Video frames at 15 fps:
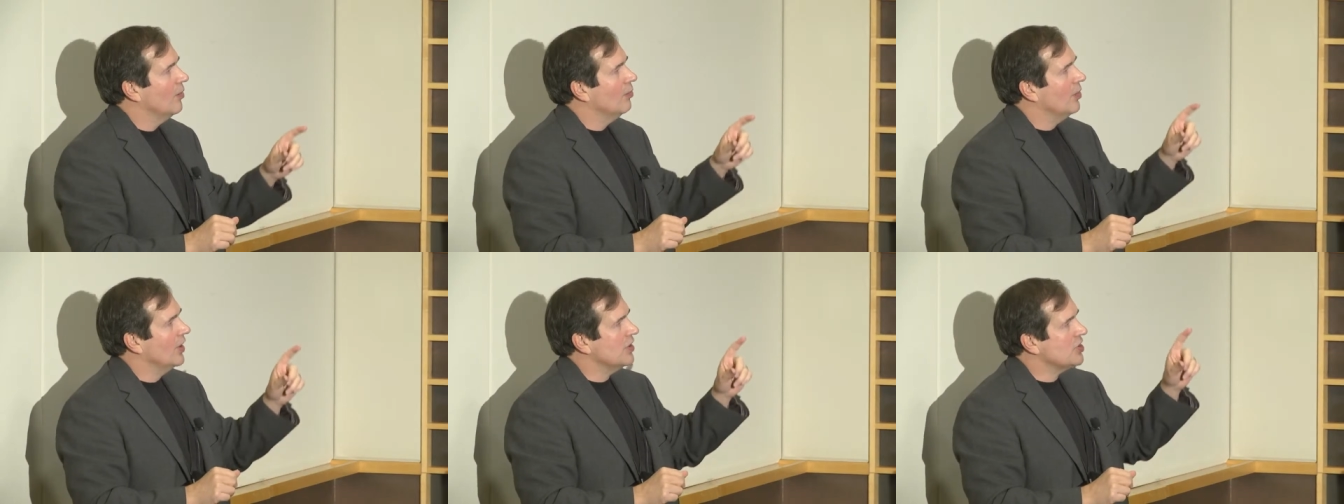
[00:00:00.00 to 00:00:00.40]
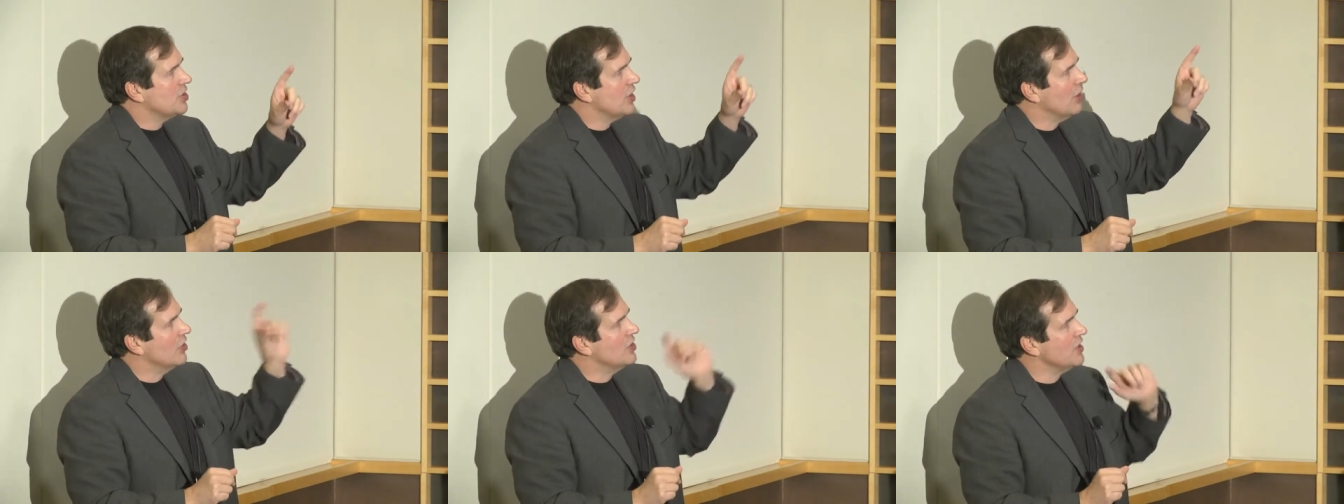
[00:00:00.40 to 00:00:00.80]
But
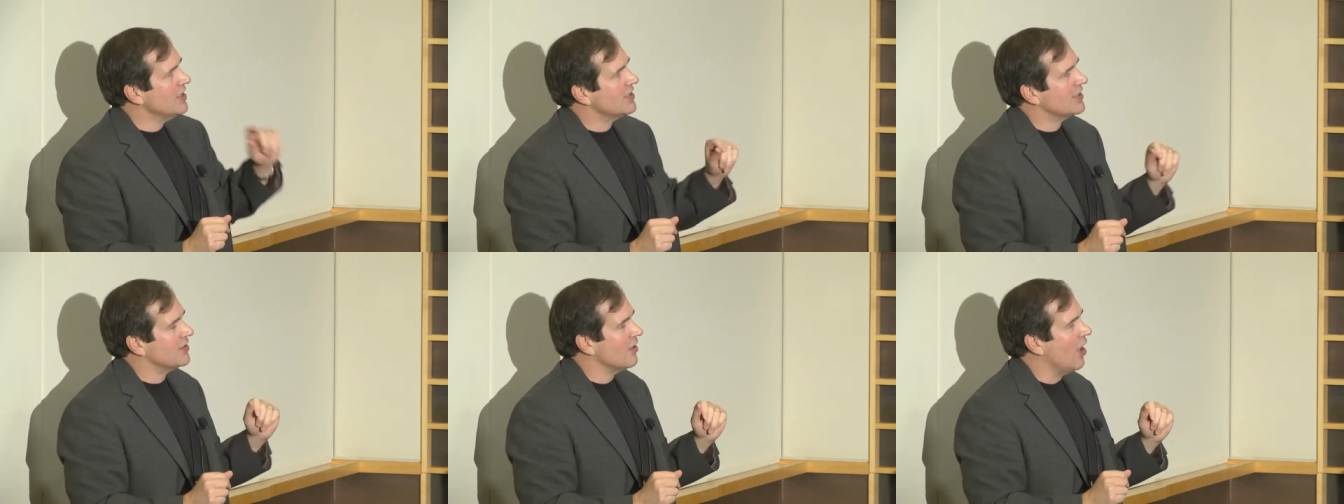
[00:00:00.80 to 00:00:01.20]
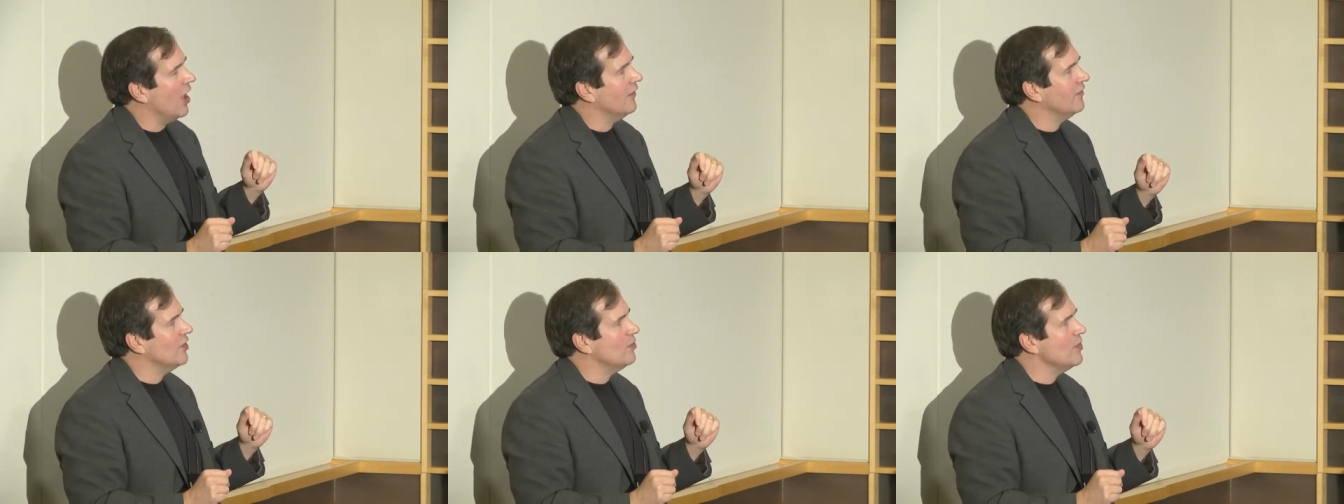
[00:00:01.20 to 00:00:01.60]
shared disks
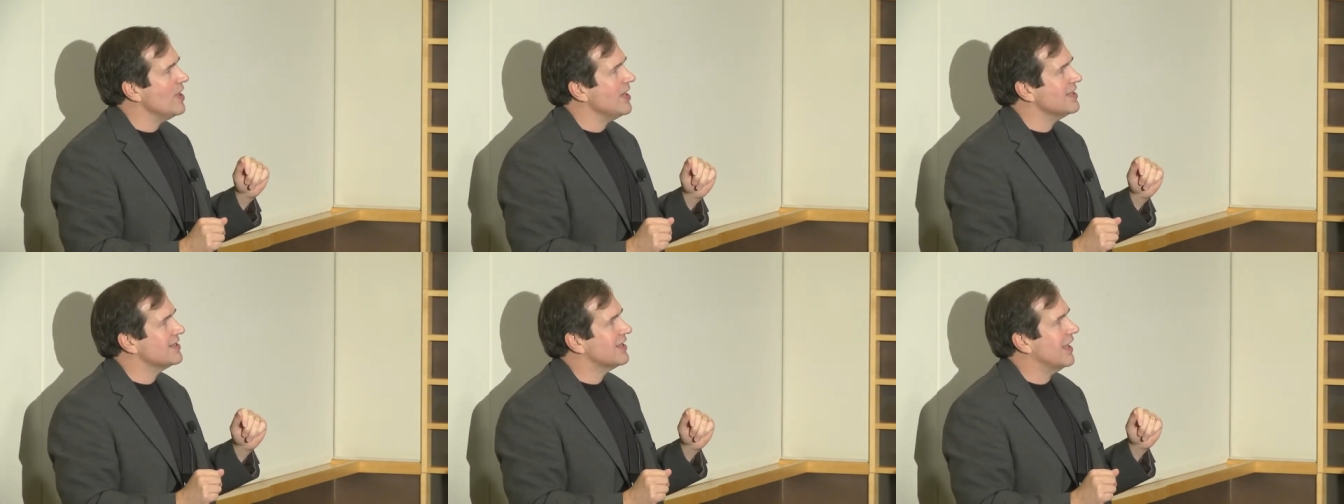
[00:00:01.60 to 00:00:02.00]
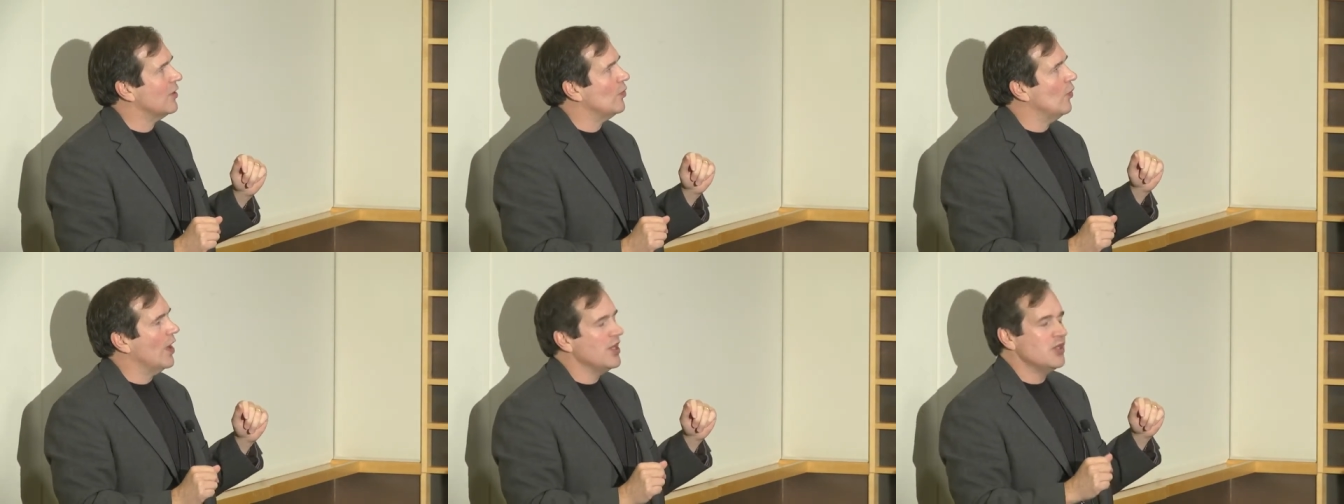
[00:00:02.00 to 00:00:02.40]
often means
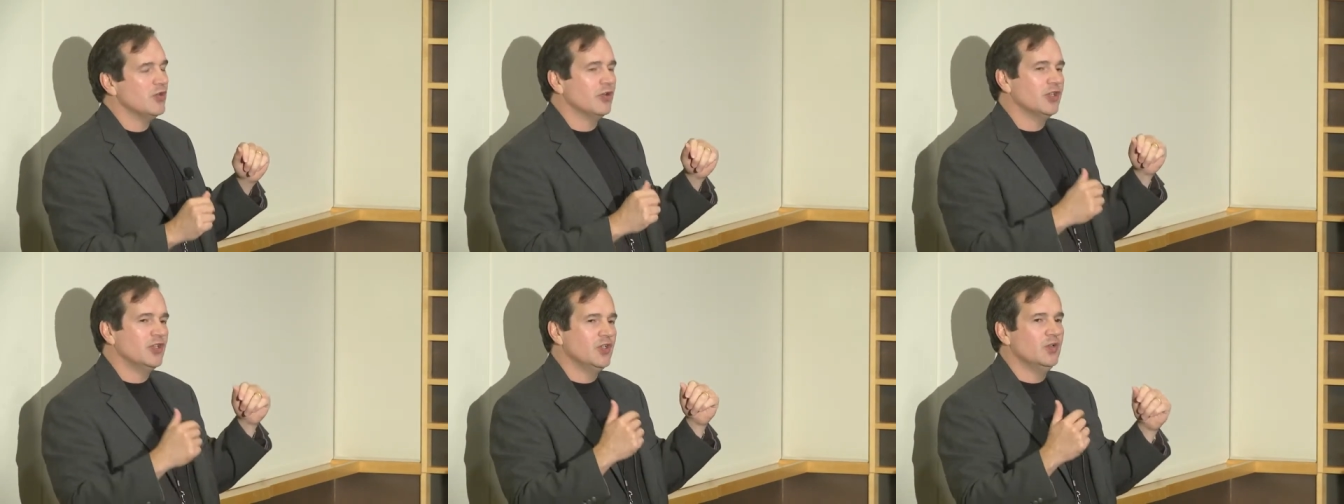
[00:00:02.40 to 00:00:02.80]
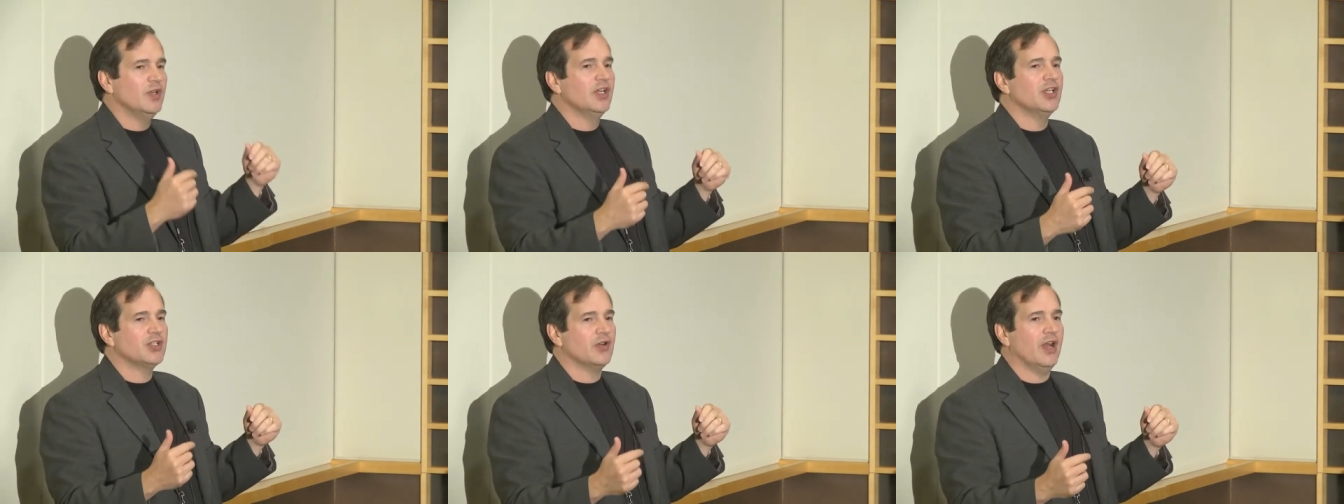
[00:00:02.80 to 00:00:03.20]
that when you're
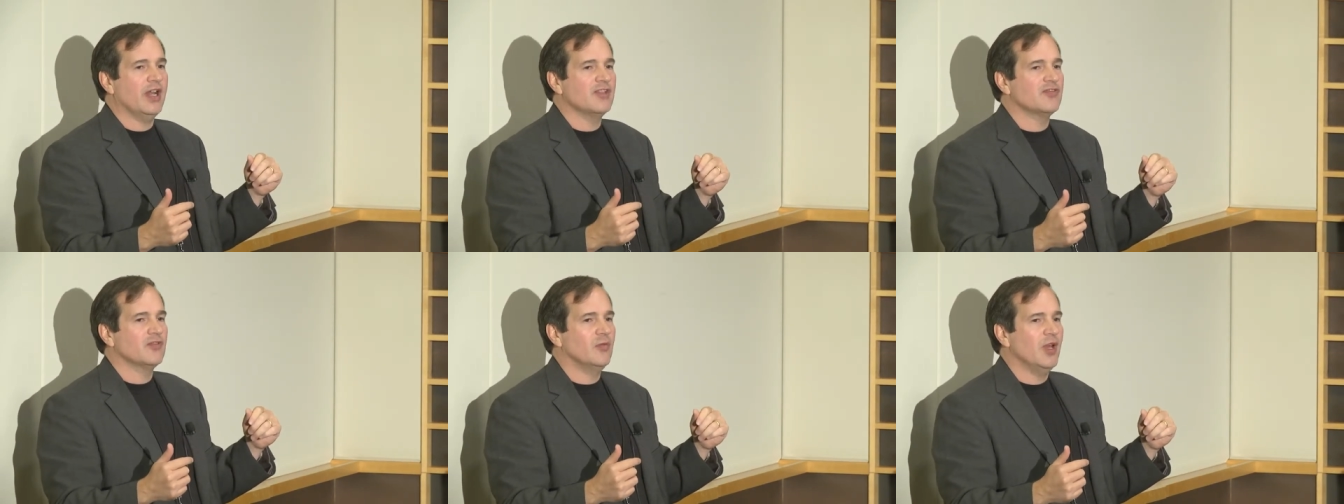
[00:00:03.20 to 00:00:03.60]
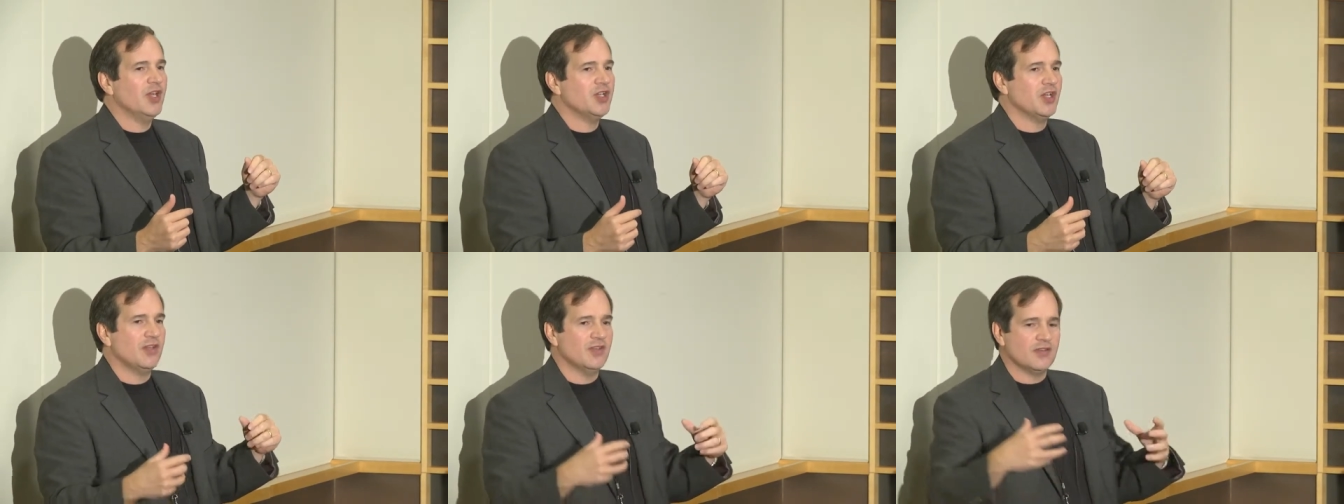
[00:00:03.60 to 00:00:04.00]
doing
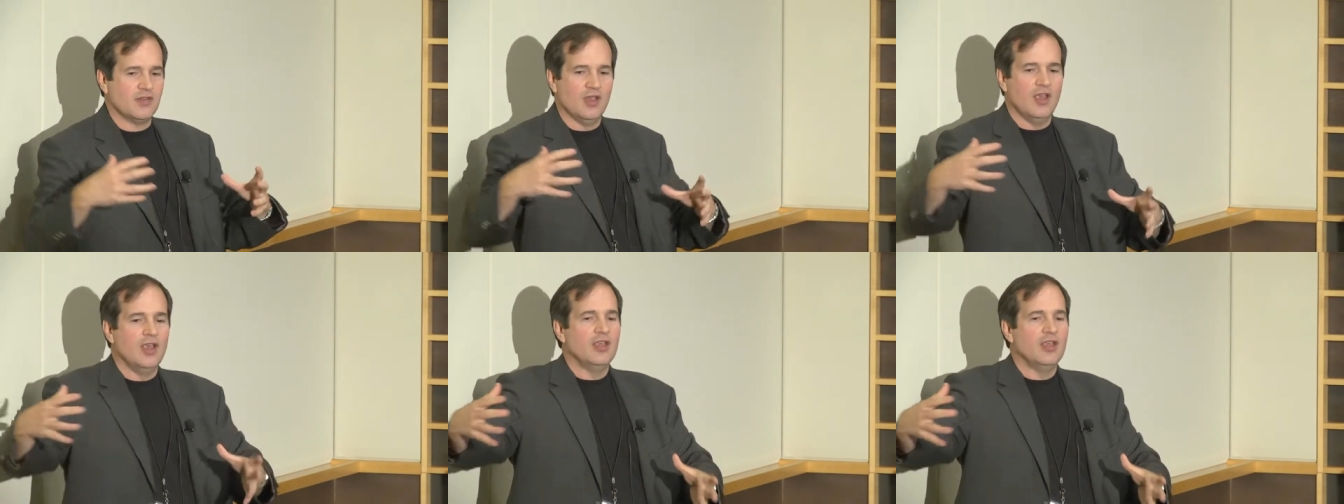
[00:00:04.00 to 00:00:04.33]
transformations,